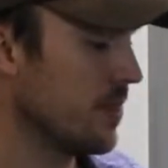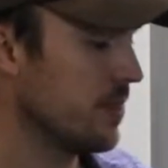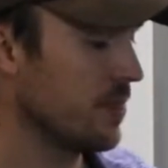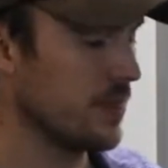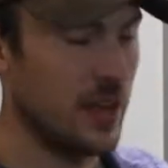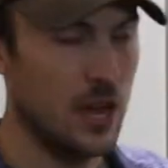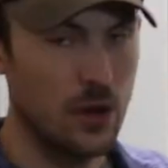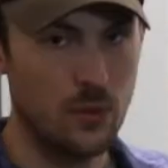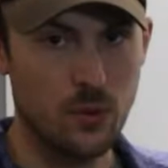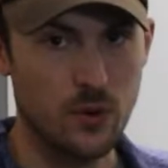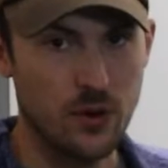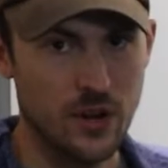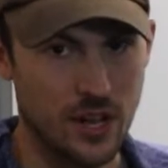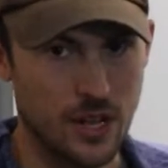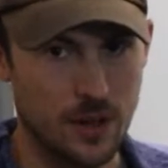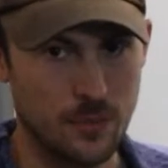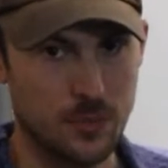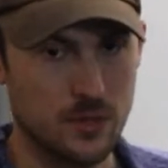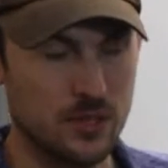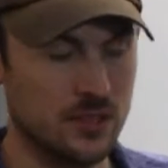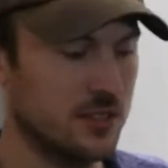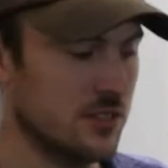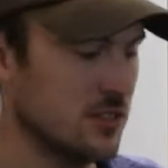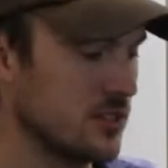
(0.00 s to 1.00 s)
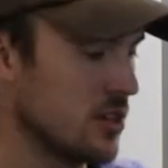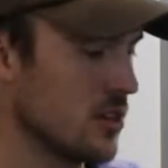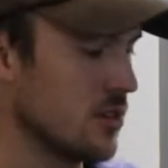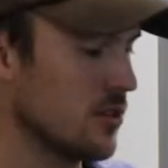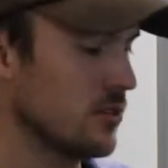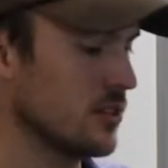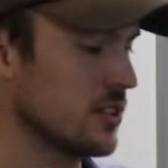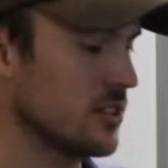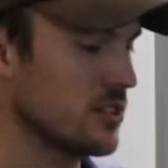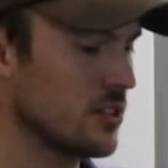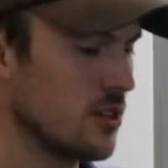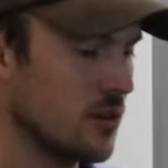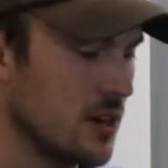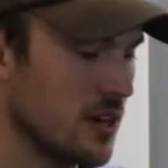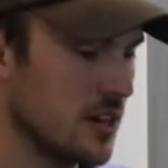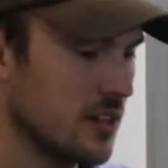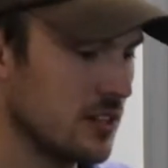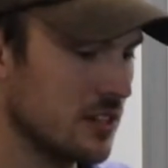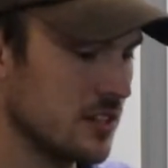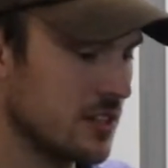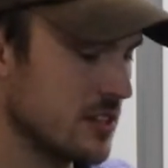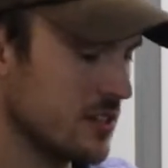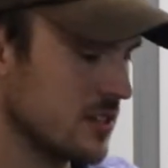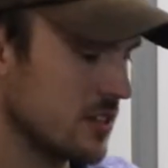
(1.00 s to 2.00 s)
that won't happen. So let's go ahead
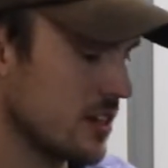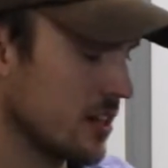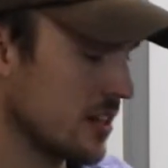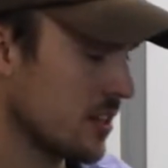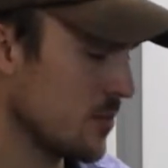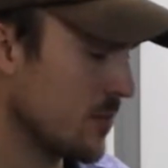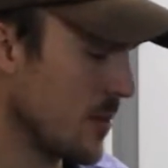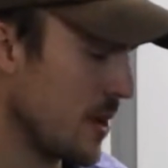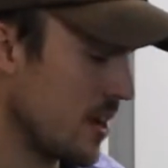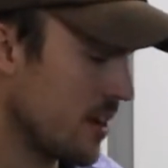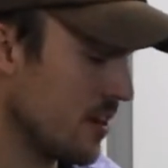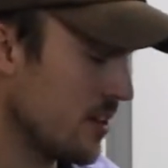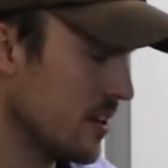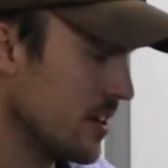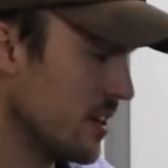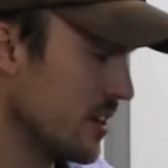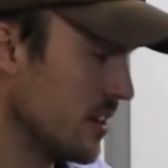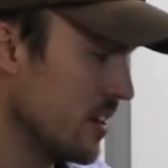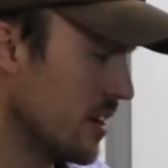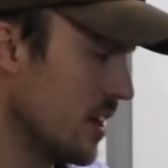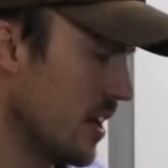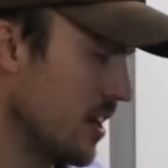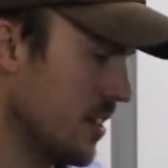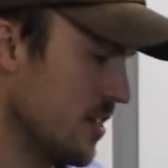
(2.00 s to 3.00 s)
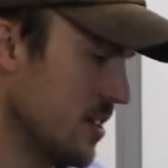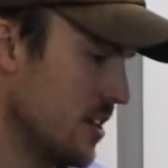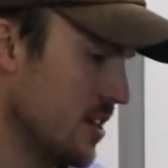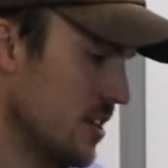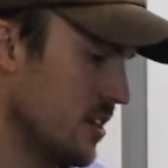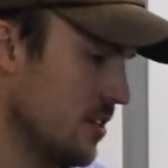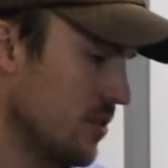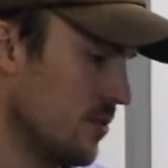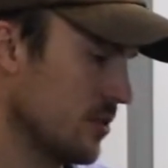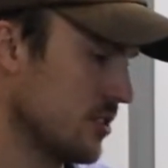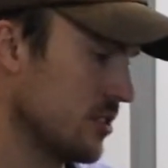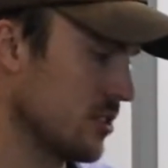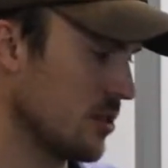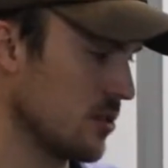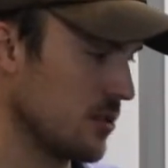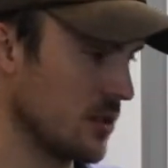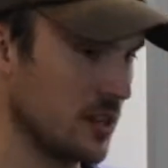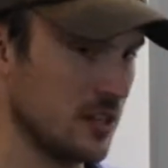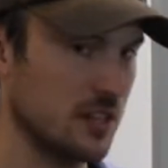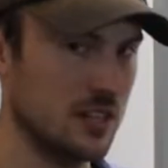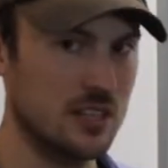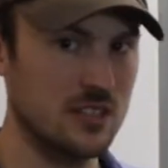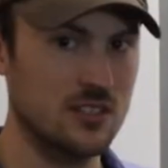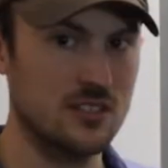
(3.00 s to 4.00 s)
and disconnect the battery, and then let's go
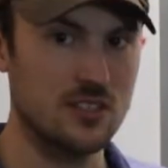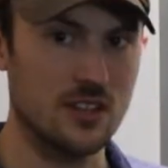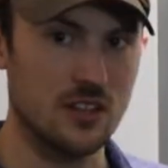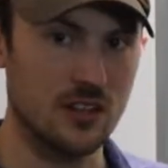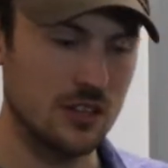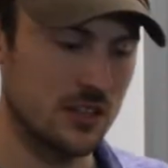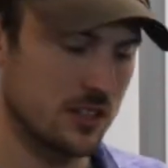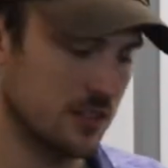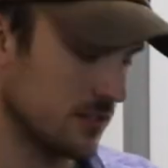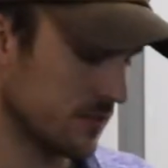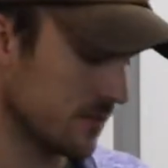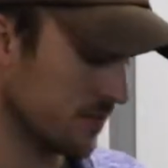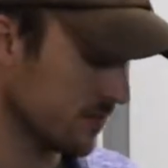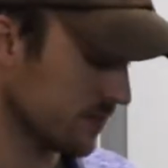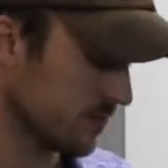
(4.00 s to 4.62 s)
ahead and get started.